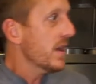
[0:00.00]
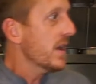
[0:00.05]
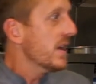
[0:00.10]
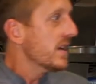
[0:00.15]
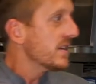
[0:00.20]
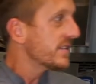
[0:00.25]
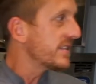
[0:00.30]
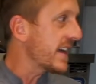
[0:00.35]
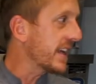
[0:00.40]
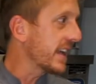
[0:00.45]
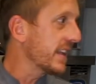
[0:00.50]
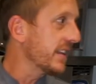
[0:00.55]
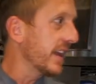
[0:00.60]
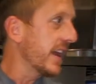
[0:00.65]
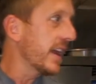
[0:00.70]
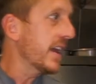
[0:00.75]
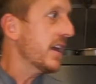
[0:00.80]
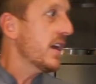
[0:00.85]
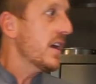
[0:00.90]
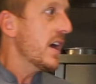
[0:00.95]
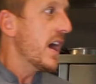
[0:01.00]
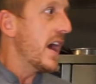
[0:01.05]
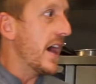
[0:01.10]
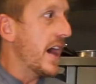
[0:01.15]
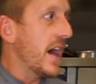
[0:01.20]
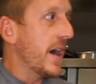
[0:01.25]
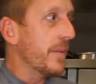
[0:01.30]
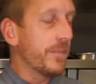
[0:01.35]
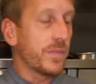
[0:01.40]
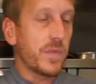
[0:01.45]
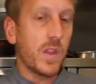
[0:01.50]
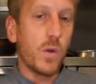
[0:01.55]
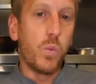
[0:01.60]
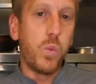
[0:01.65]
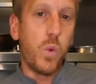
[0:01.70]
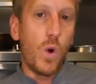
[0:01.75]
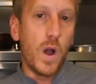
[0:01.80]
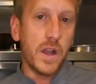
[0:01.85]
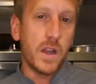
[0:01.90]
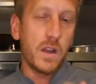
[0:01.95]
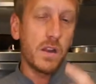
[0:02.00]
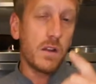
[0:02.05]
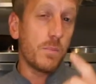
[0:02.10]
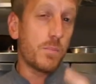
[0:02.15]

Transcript: Secondly, one